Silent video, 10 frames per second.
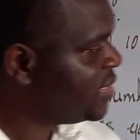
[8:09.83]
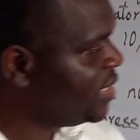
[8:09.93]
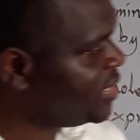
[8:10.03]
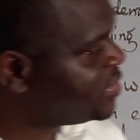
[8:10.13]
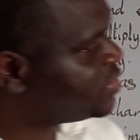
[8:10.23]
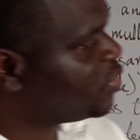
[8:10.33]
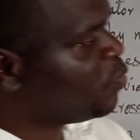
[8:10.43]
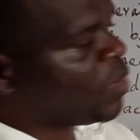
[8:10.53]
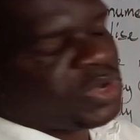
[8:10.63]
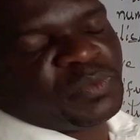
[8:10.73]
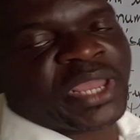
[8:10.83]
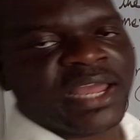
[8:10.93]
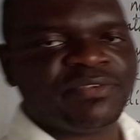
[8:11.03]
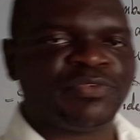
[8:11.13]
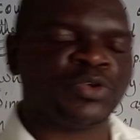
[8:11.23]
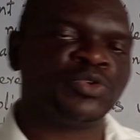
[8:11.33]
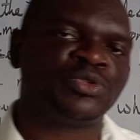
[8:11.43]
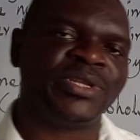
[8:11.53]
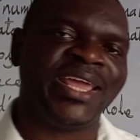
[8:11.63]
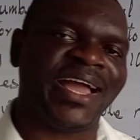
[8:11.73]
is what we had for you
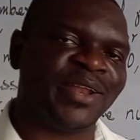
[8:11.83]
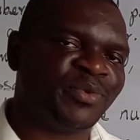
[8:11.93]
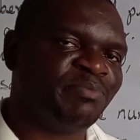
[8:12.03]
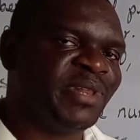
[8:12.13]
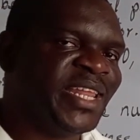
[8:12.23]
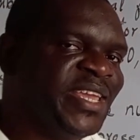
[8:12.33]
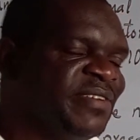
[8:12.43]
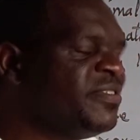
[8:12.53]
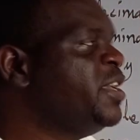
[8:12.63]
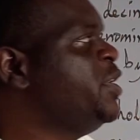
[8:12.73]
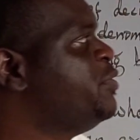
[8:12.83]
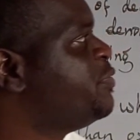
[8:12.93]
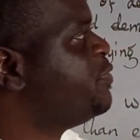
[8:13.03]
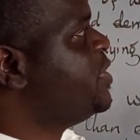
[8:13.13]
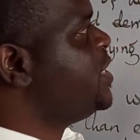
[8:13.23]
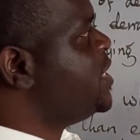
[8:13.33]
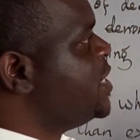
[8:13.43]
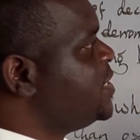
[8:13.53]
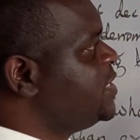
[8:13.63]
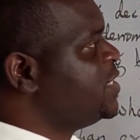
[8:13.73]
today, and we believe you've
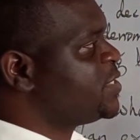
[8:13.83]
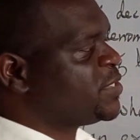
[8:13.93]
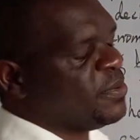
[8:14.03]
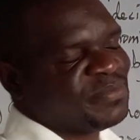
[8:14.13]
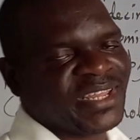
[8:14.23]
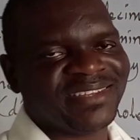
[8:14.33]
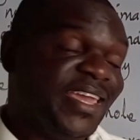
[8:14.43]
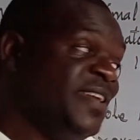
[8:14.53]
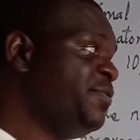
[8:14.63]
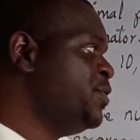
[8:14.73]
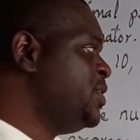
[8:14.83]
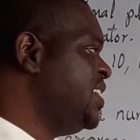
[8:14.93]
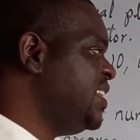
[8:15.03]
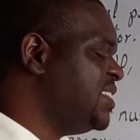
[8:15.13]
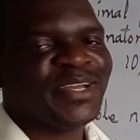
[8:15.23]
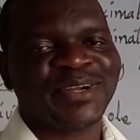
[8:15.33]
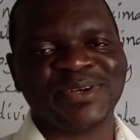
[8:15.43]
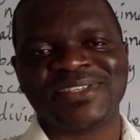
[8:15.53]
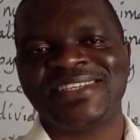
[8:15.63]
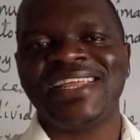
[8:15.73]
learned something. If you did,
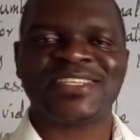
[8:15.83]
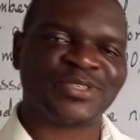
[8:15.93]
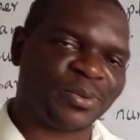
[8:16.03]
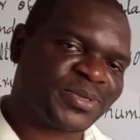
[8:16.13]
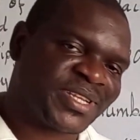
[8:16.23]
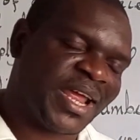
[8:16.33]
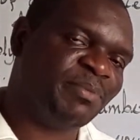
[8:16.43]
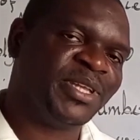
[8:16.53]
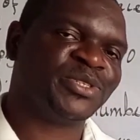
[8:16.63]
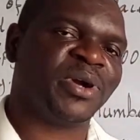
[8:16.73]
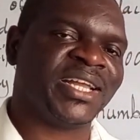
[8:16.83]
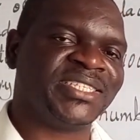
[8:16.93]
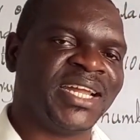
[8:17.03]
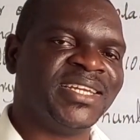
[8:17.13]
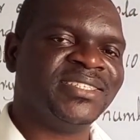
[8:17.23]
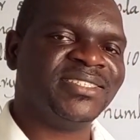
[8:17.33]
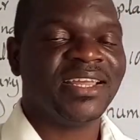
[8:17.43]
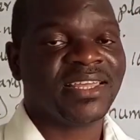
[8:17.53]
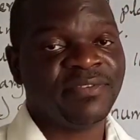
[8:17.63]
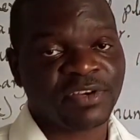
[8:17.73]
consider subscribing to our channel.
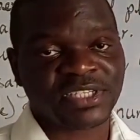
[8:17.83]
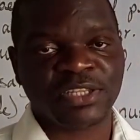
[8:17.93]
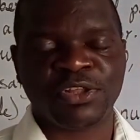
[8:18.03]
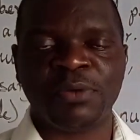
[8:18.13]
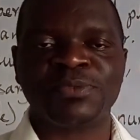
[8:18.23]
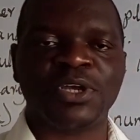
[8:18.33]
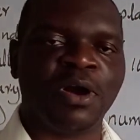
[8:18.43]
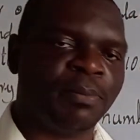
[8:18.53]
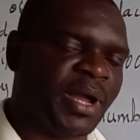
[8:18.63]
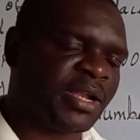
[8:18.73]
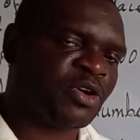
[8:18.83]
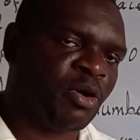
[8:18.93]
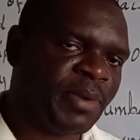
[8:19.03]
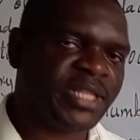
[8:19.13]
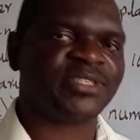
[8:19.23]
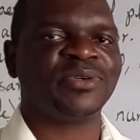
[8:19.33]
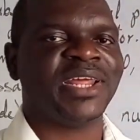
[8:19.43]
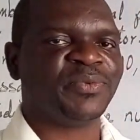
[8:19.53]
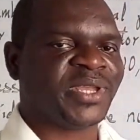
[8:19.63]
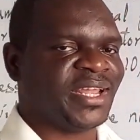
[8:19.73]
Give us a thumbs up and comment so
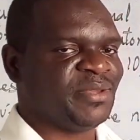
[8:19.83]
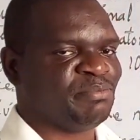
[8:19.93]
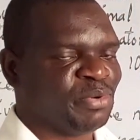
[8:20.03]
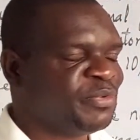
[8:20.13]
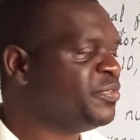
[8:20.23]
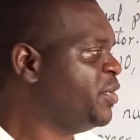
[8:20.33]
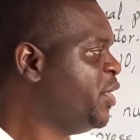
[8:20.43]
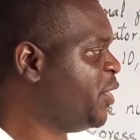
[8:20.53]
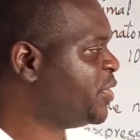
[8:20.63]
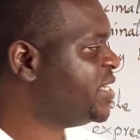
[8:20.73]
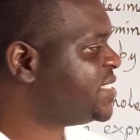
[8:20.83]
that we can improve on the